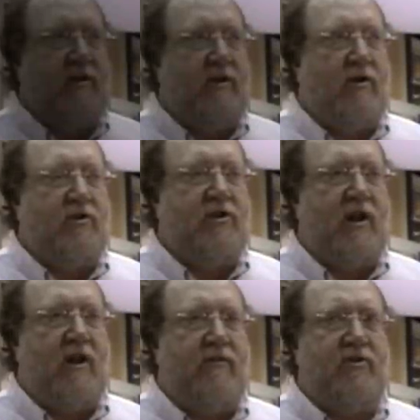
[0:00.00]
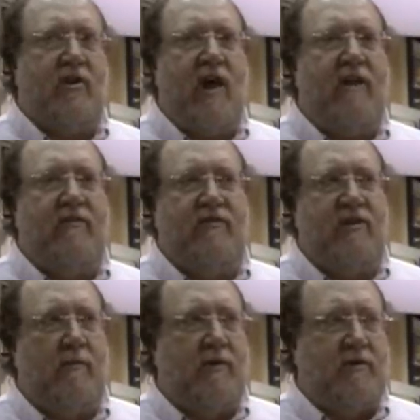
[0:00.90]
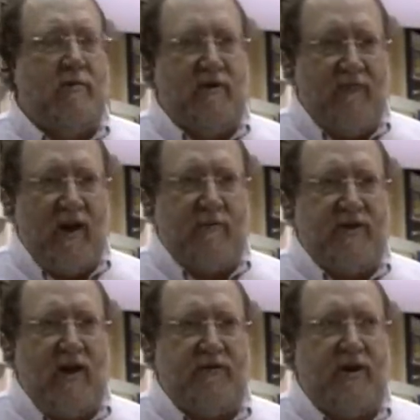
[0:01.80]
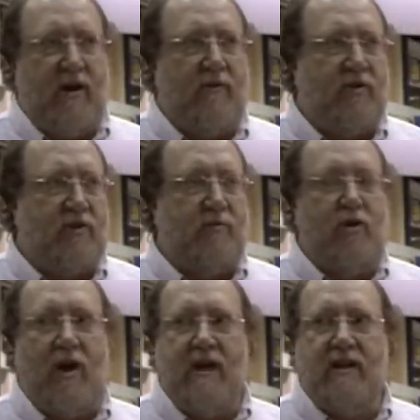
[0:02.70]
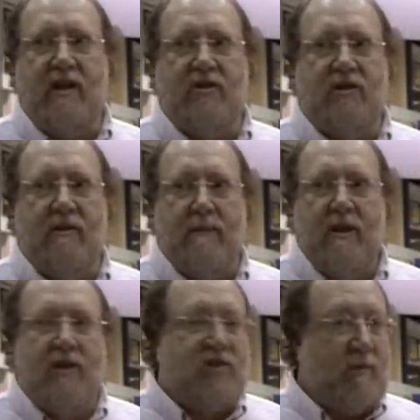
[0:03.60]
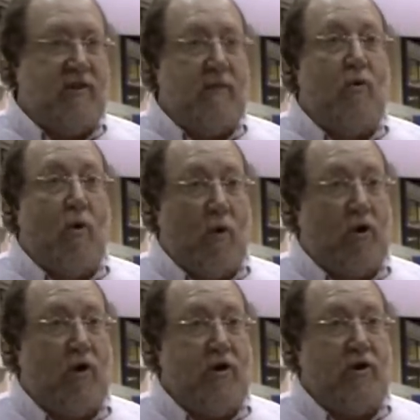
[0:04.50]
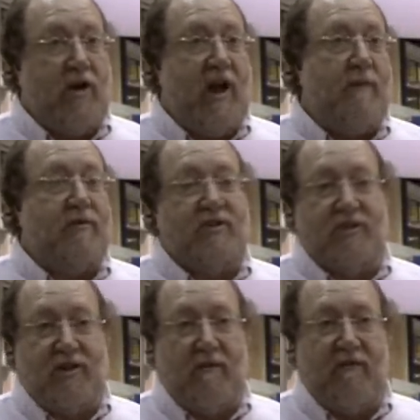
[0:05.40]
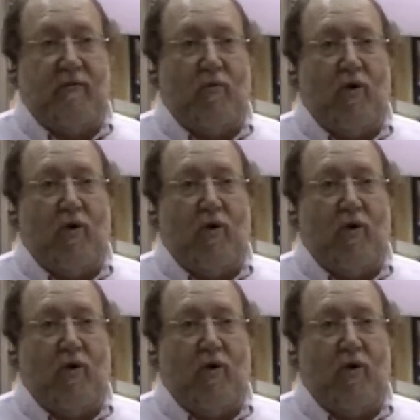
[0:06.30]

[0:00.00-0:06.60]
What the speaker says: There's a lot of Zimlets that have been developed out there. There's some good ideas. Some of them will work on your campus and some of them